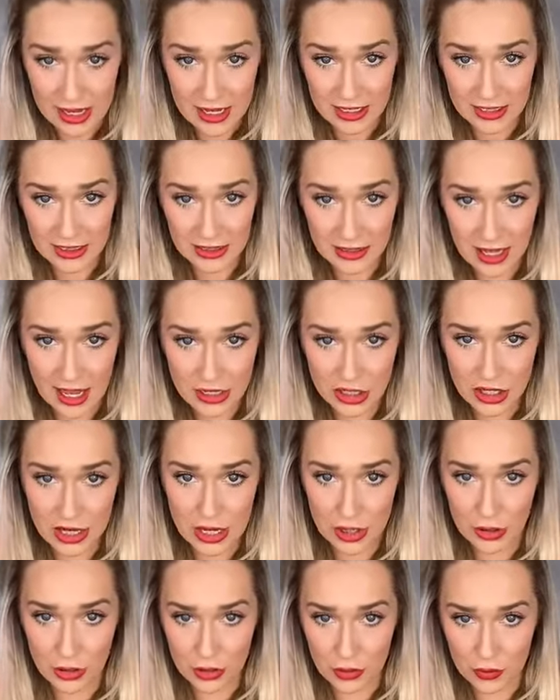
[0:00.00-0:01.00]
Slide your
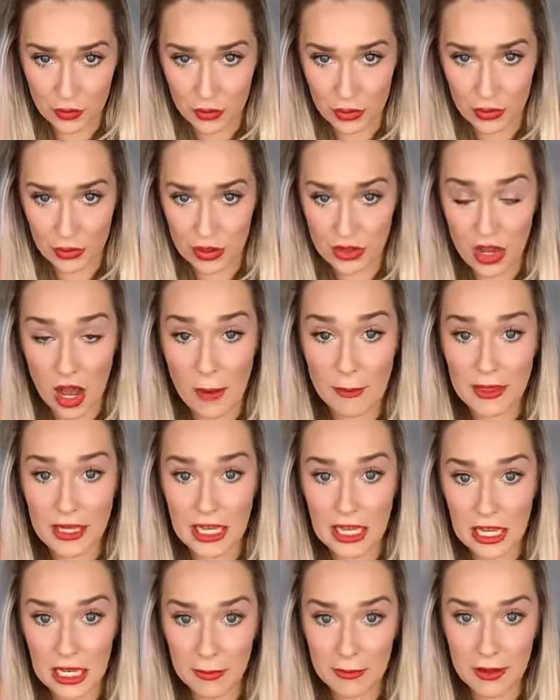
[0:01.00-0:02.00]
hair through the top,
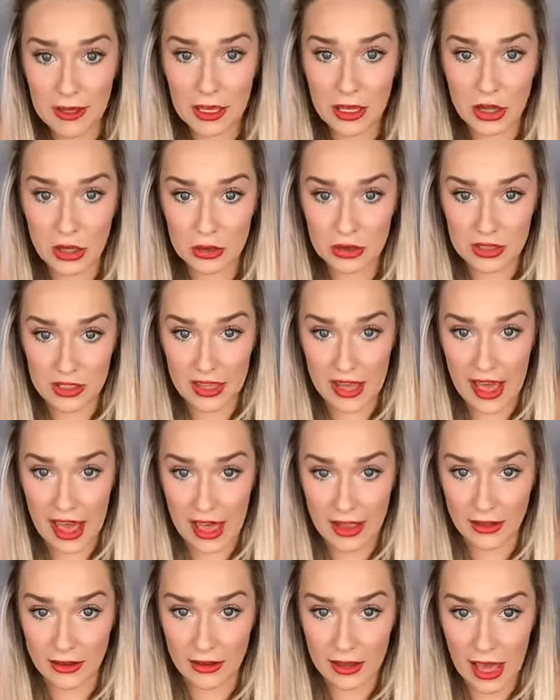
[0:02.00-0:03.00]
keeping it close to the
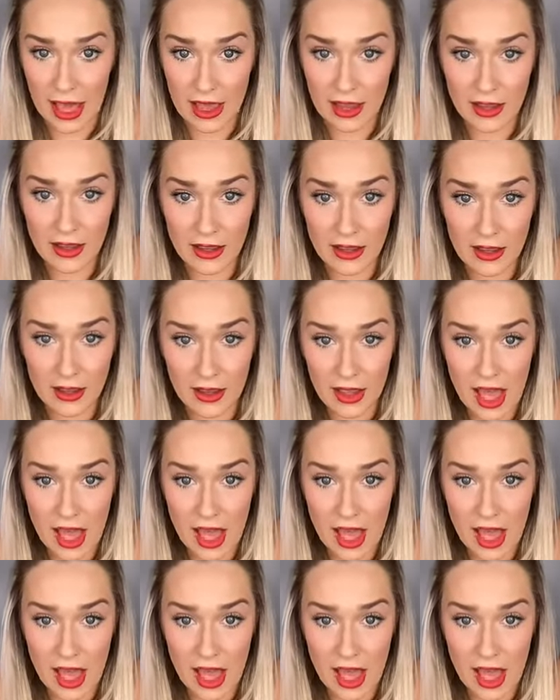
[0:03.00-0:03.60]
head, okay?